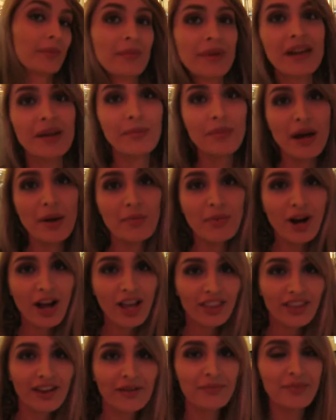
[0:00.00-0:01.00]
Me and my
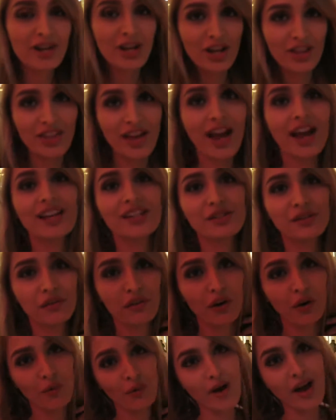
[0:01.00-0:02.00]
brother have been on the ice for
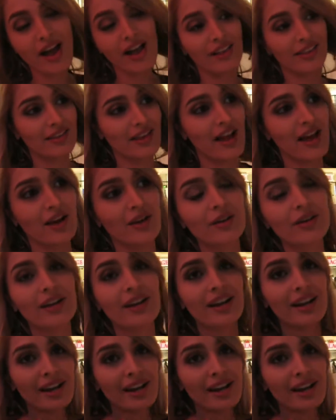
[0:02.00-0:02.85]
a while now.